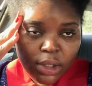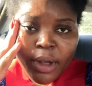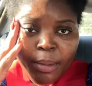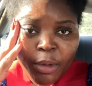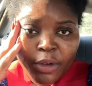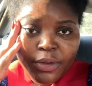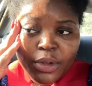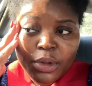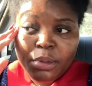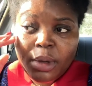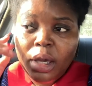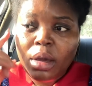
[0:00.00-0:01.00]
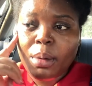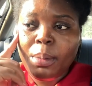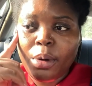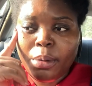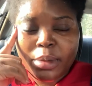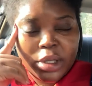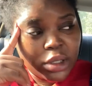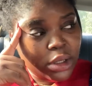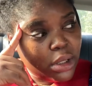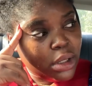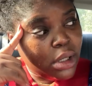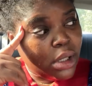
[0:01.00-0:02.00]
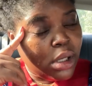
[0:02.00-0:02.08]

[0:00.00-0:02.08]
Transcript: I'm off to my hair appointment.